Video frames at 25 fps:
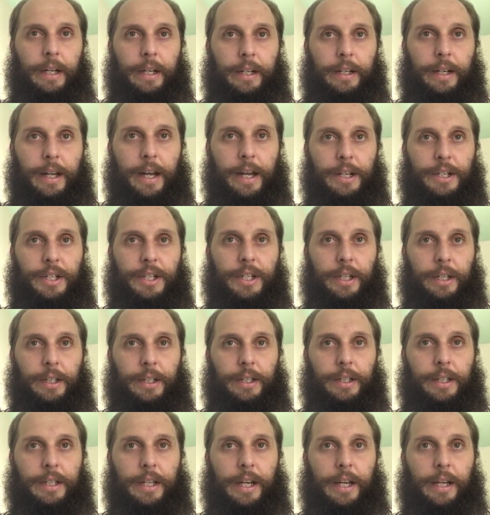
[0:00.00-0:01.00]

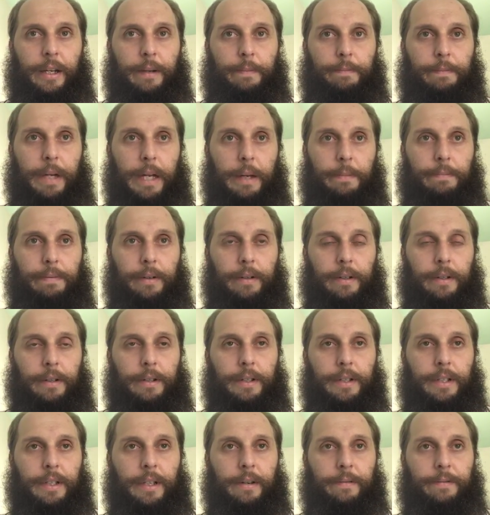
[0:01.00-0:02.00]
"Nations and
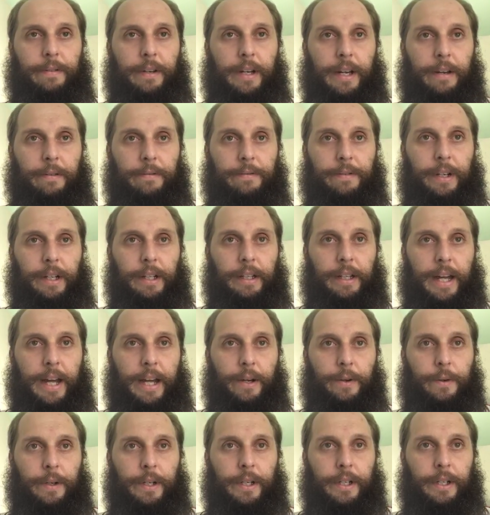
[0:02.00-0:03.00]
peoples of every
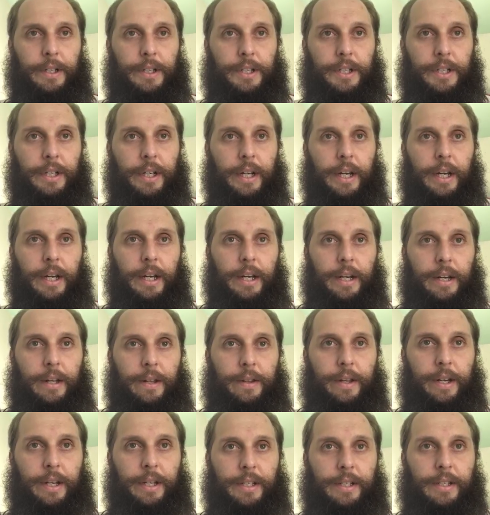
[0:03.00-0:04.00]
language,
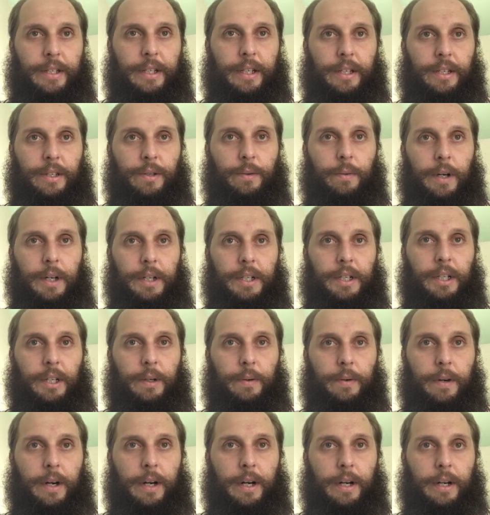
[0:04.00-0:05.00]
this is what
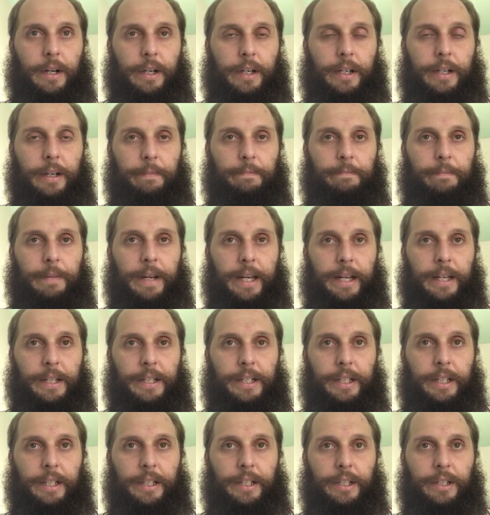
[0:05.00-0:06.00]
you are
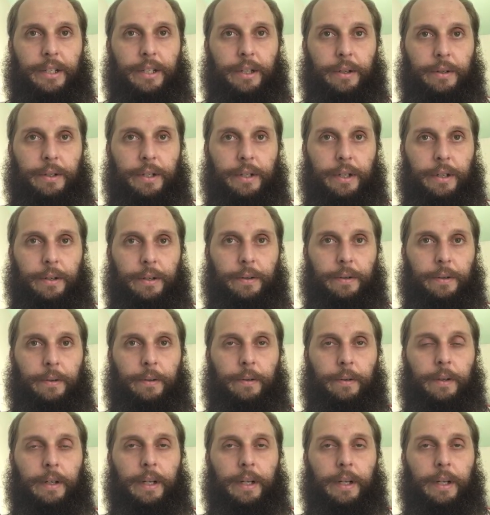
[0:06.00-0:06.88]
commanded to do.